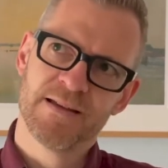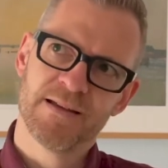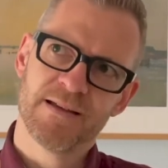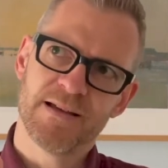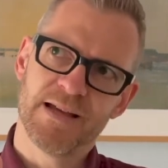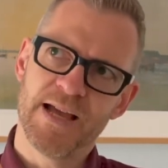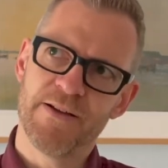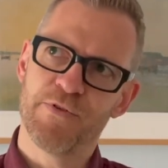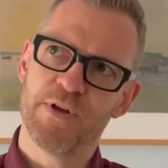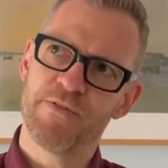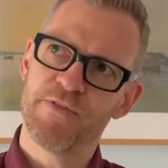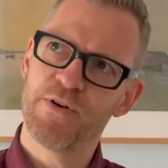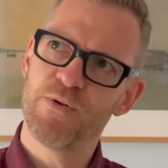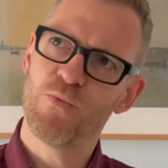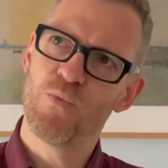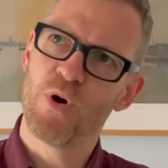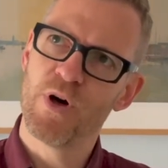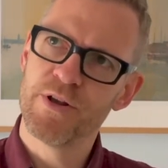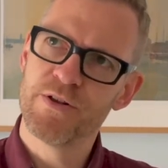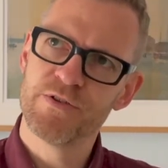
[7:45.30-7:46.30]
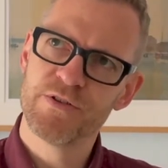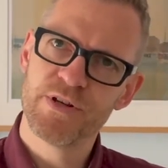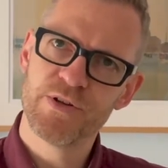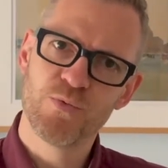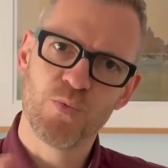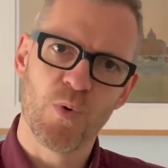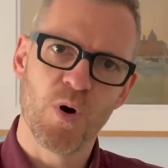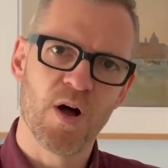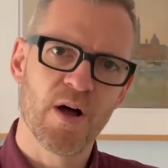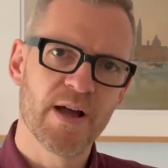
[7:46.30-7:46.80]
Have you ever wondered
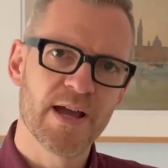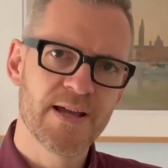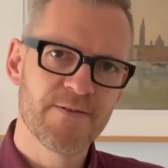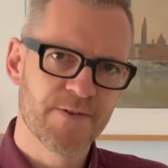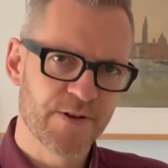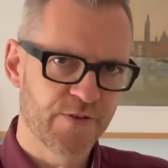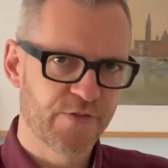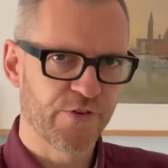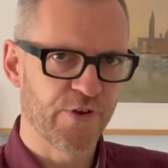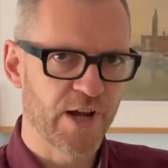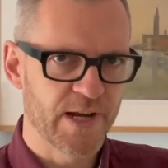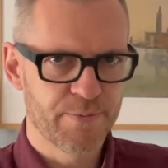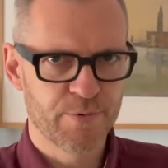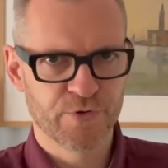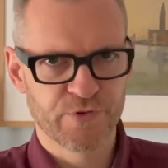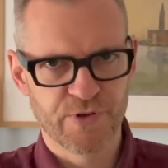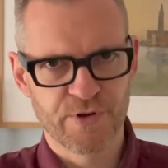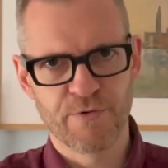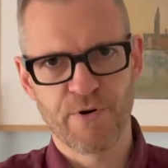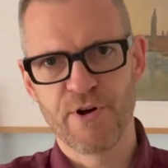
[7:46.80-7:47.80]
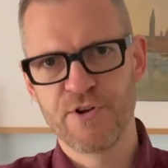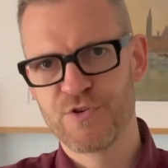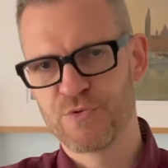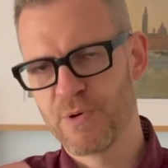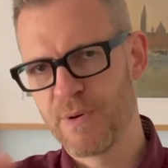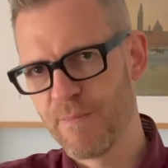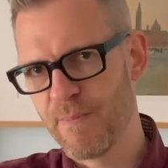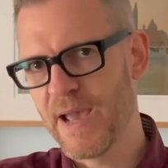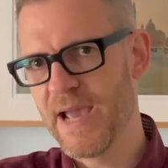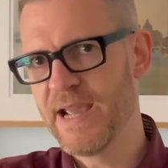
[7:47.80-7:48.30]
why the disciples on the road to
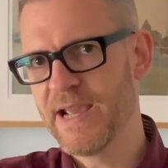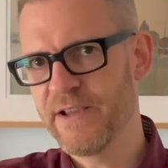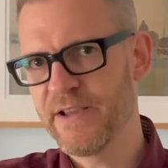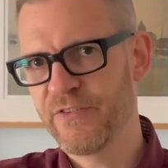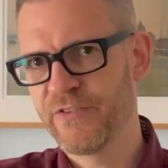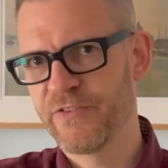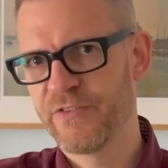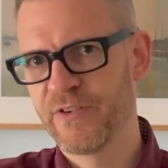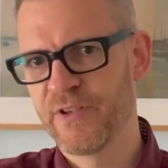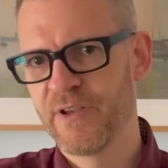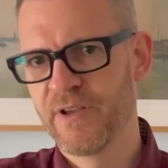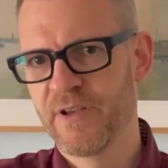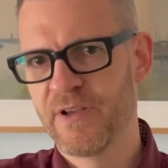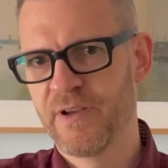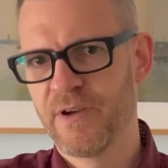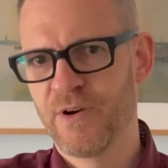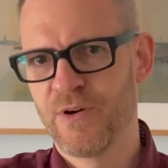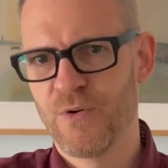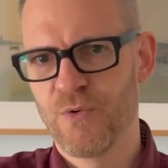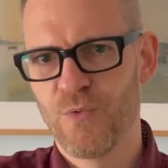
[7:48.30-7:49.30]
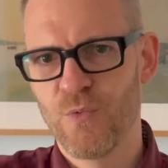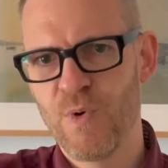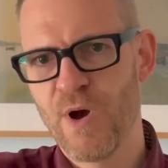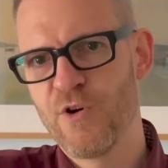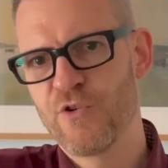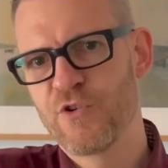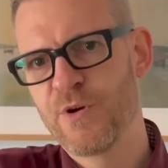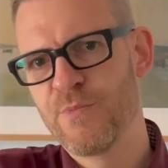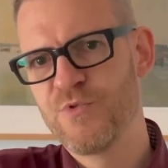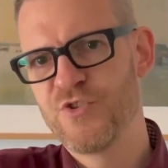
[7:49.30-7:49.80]
Emmaus
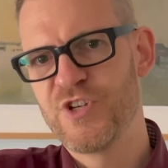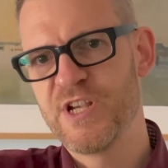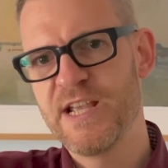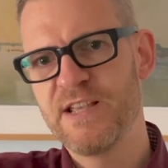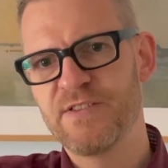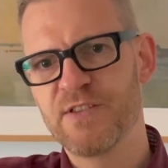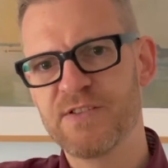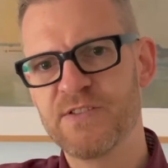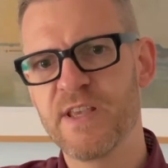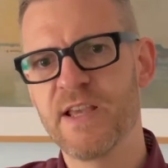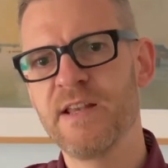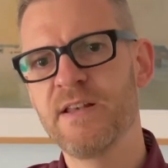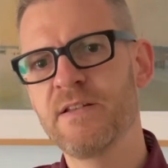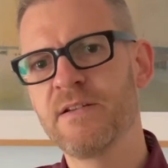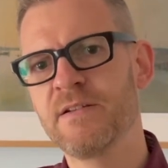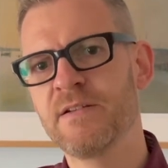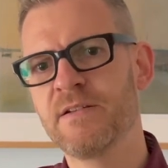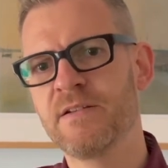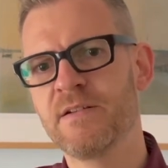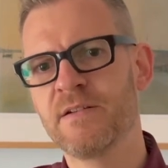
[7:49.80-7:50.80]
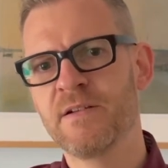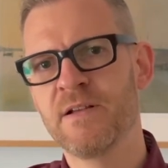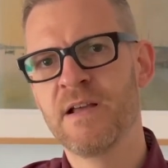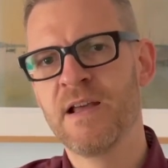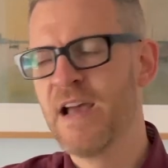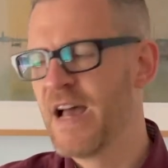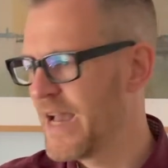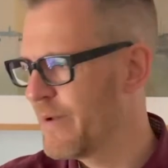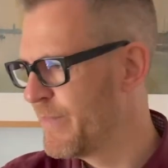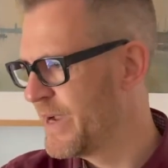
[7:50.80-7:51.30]
welcomed Jesus in?
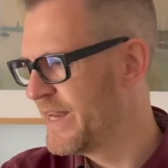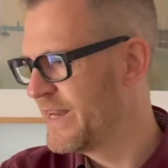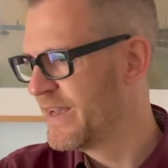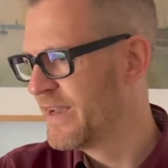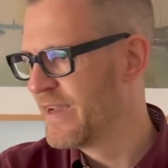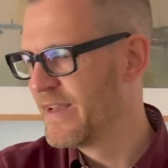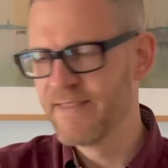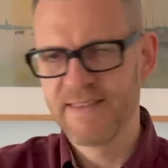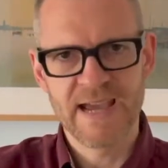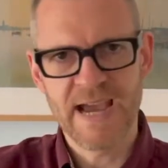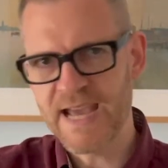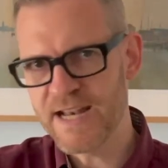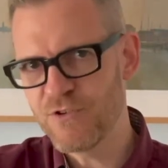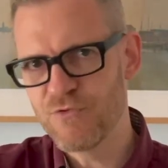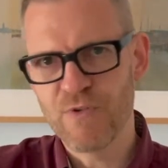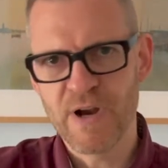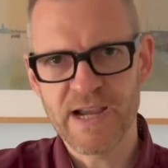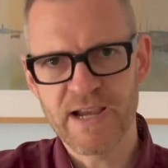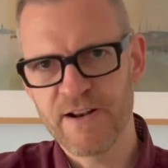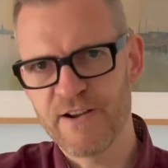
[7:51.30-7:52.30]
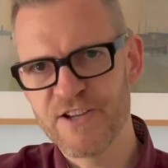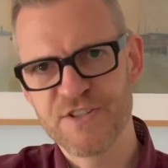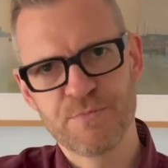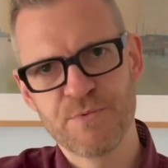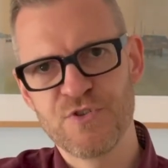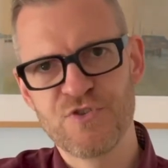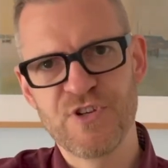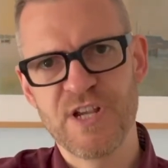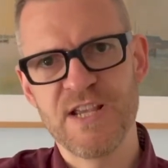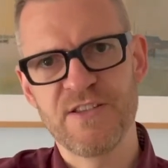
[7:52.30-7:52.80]
I mean, they hadn't recognised him as
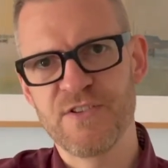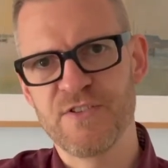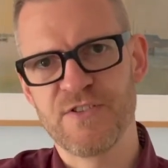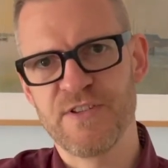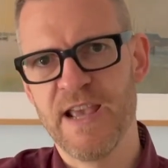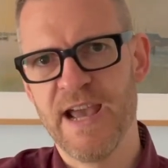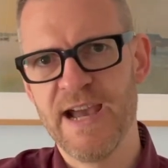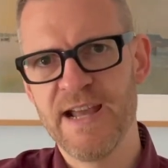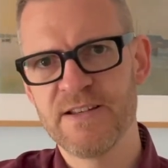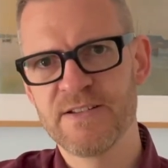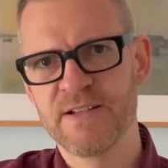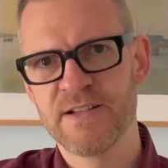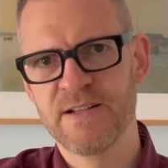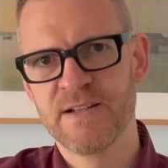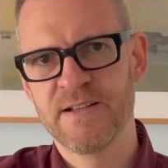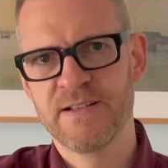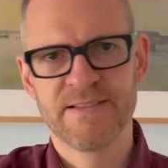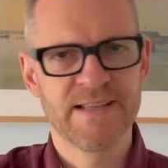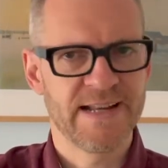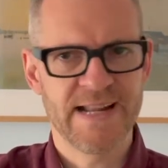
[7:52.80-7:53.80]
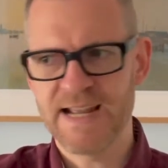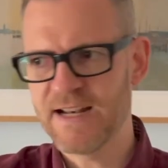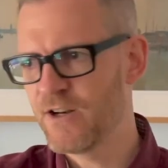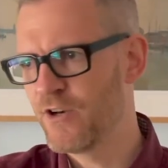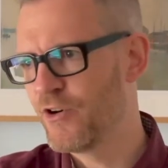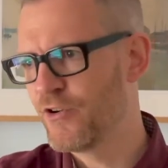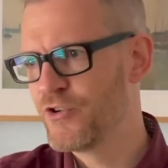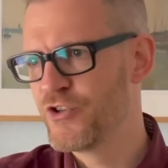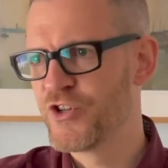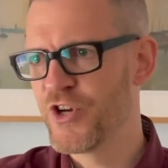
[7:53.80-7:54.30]
Jesus yet. They'd had a
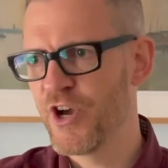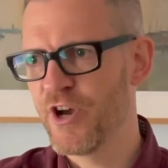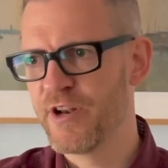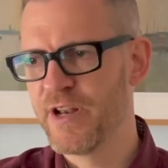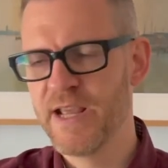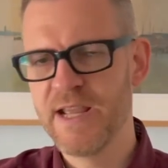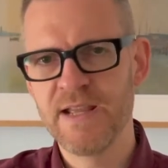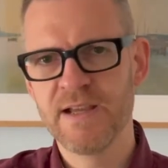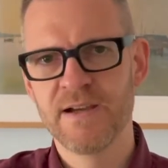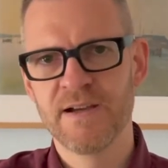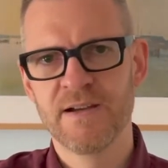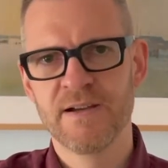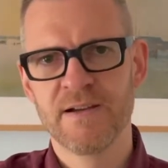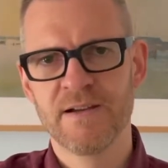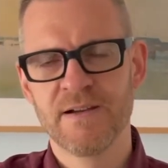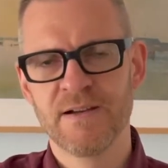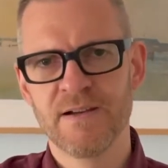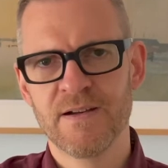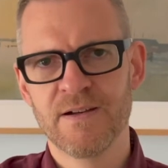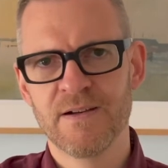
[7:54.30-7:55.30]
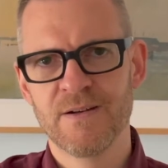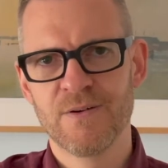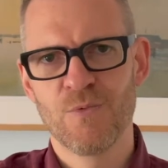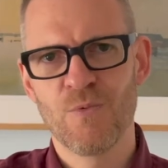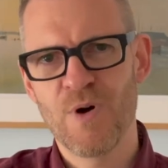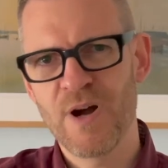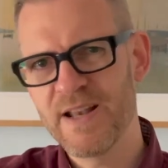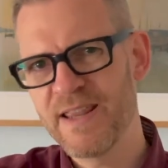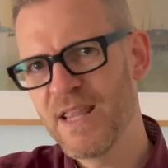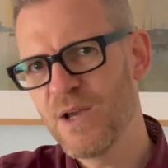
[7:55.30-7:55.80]
long journey.
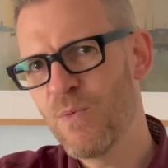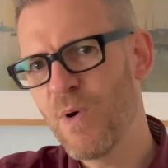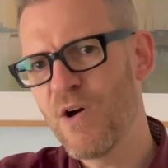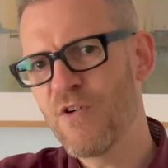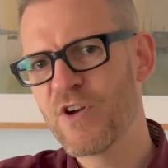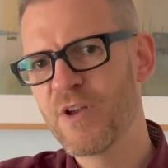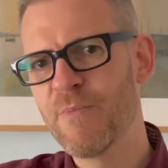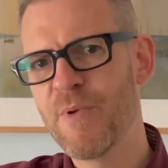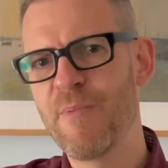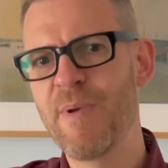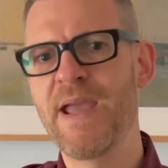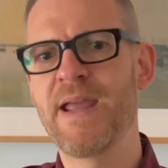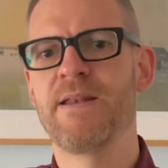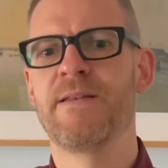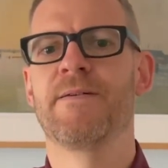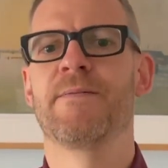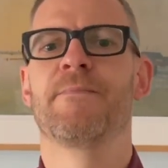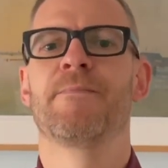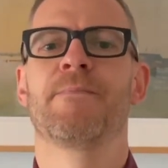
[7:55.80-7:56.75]
Why did they welcome him in?